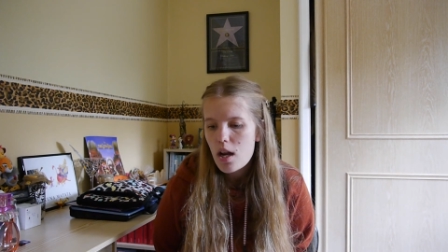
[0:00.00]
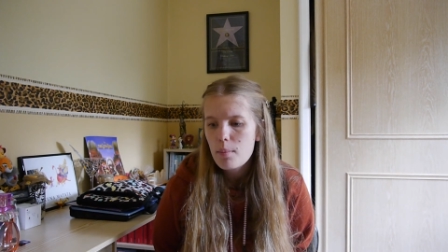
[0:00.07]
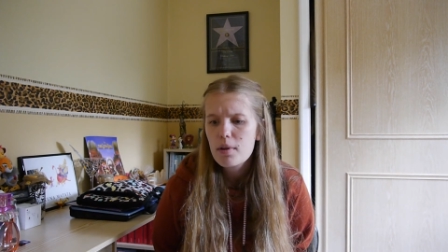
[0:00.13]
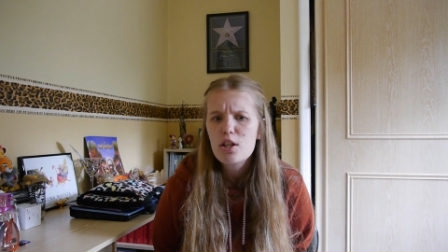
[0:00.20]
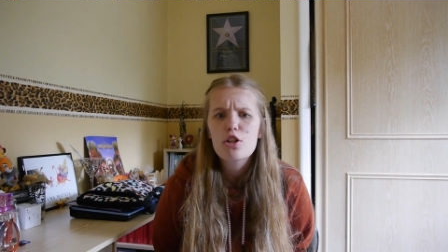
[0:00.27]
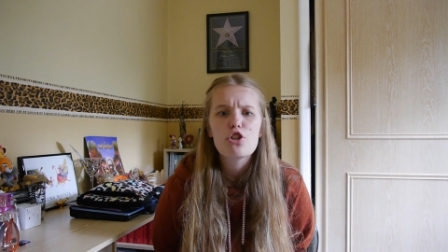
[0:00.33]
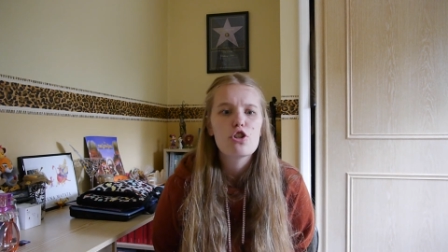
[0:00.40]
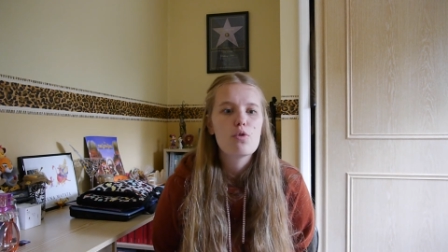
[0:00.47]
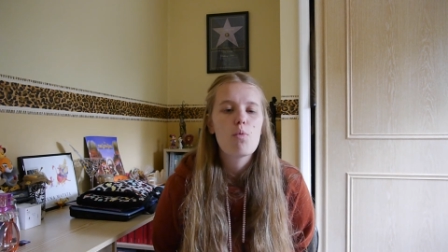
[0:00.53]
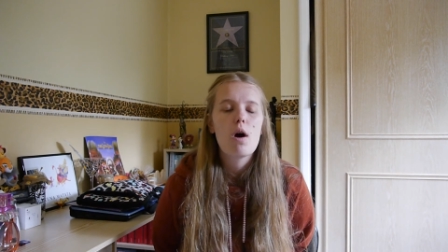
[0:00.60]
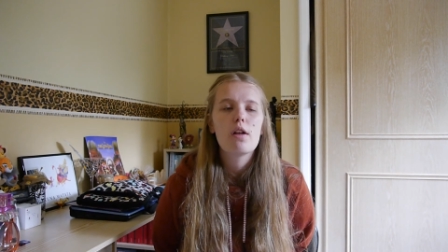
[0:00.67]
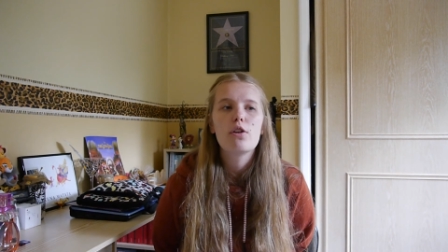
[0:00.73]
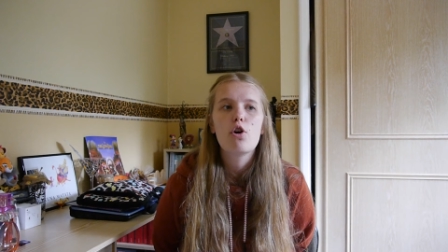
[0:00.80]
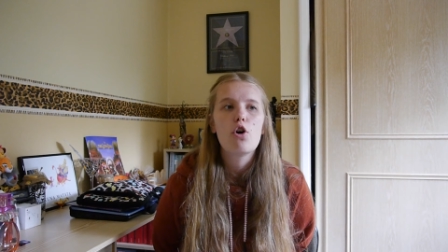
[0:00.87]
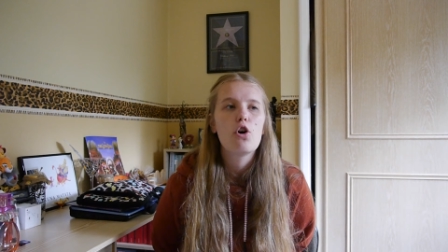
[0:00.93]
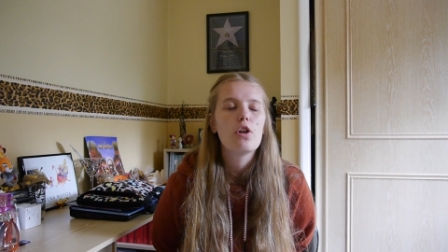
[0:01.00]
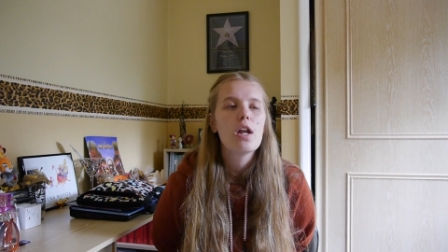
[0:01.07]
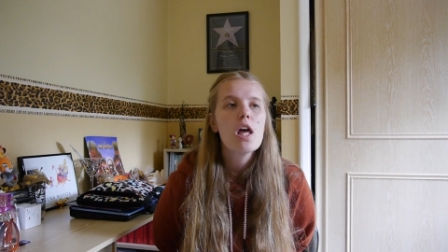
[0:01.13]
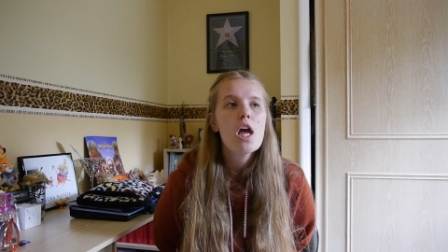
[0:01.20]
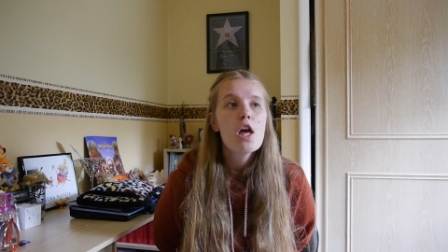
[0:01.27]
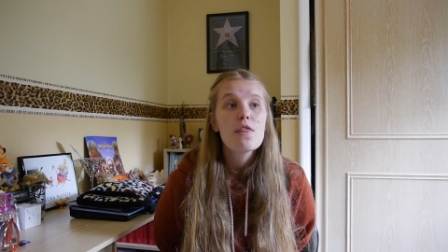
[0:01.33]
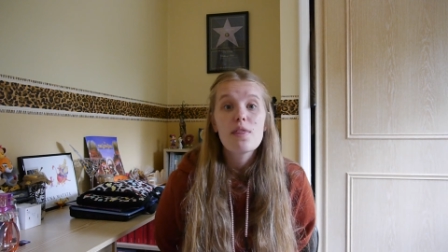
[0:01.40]
I'm going to do one on
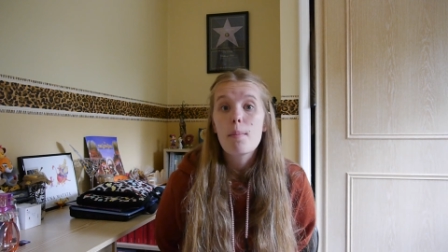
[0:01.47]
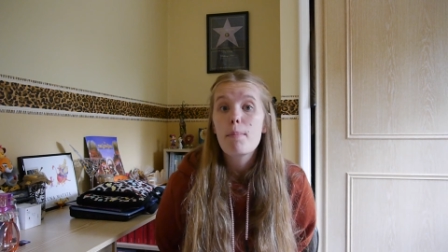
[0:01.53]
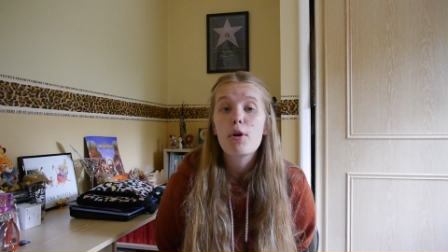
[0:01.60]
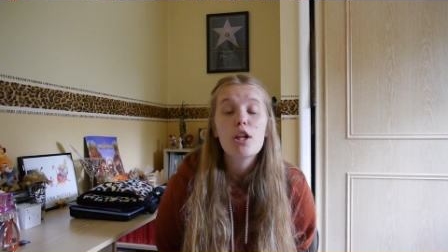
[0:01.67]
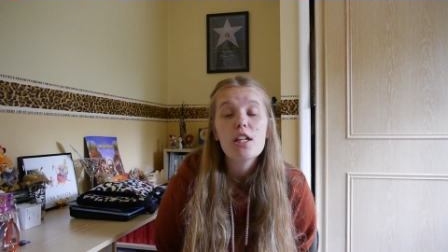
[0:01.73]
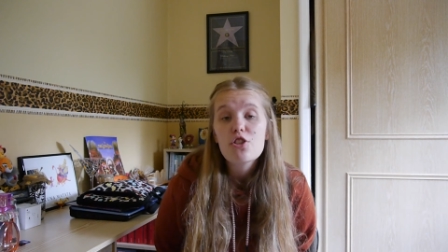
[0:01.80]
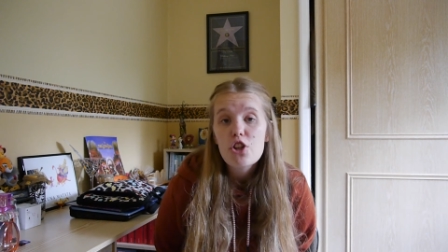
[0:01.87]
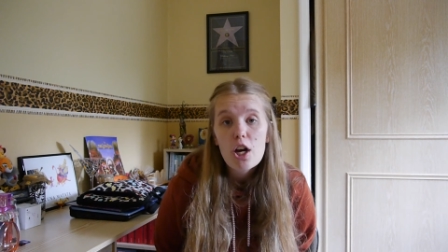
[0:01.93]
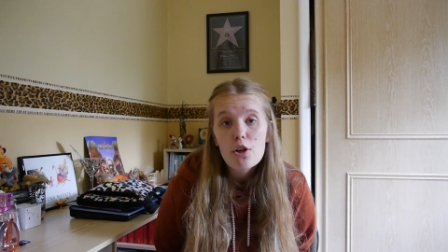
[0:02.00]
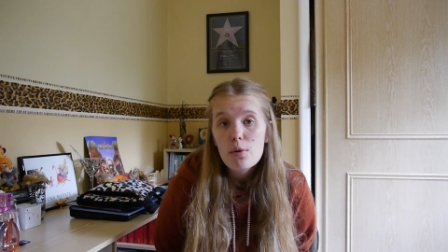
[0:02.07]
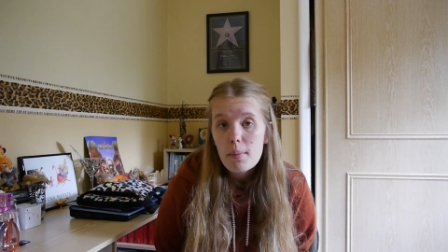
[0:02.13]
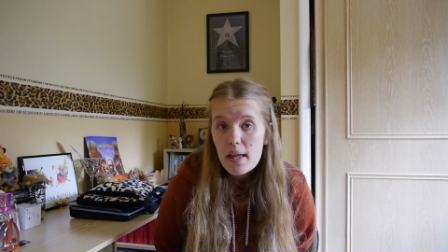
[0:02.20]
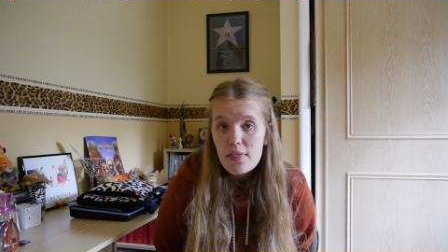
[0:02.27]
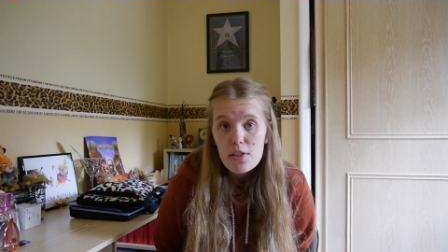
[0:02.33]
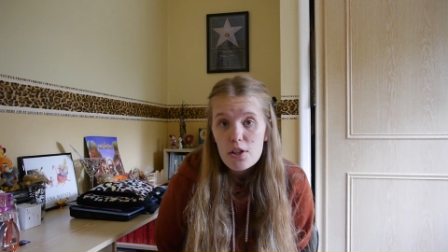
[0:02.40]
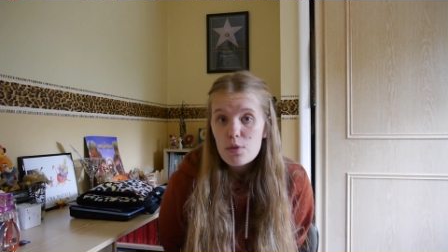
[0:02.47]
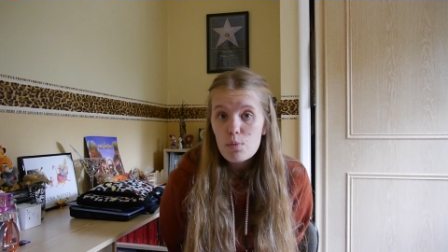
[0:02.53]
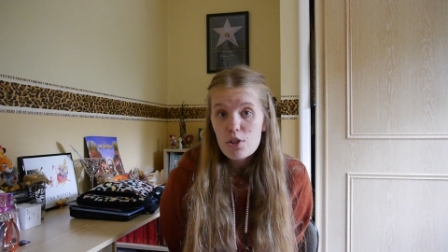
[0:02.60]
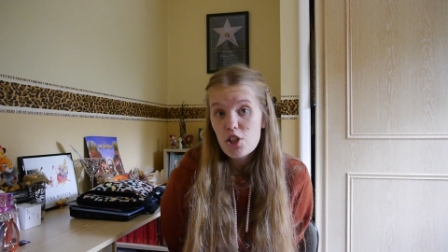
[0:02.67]
the bullet journal method,